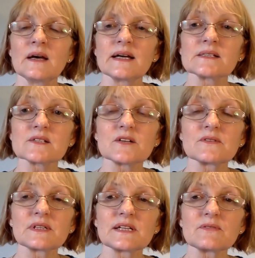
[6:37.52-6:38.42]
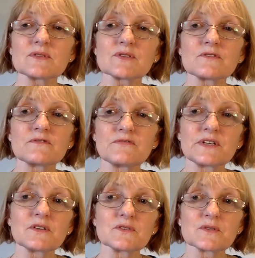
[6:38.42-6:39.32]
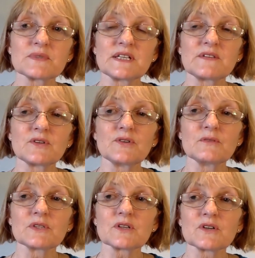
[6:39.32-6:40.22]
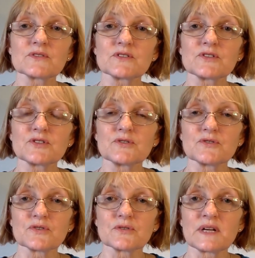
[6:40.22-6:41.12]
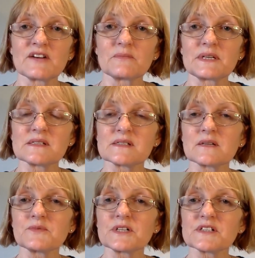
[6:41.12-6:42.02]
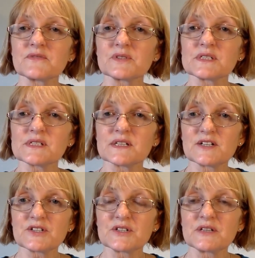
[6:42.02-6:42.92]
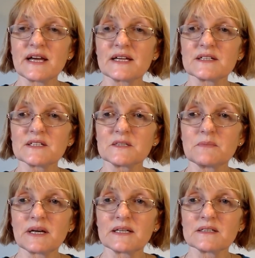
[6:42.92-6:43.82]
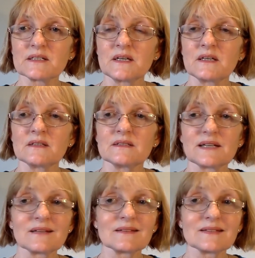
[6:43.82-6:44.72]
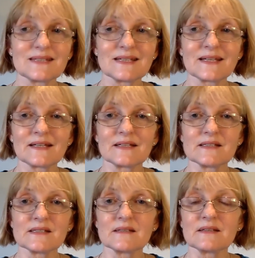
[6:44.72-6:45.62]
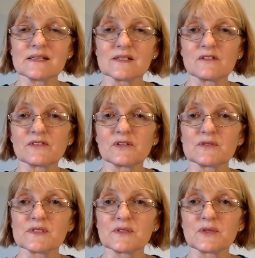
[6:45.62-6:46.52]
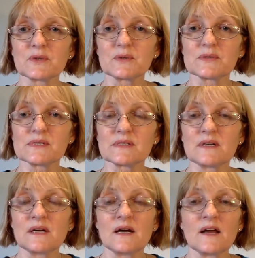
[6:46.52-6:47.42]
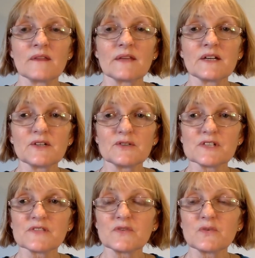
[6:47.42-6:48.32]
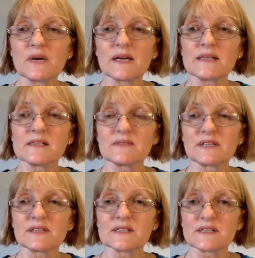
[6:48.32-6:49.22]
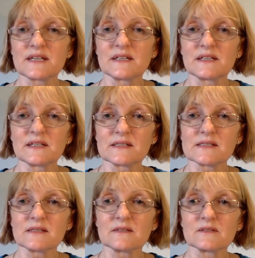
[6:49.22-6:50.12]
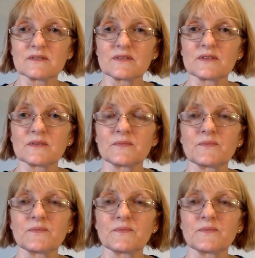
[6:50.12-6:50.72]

And so the levels or fields within the human constitution have been subjects for discussion and debate down the decades in theosophical circles. They are useful ways of understanding ourselves.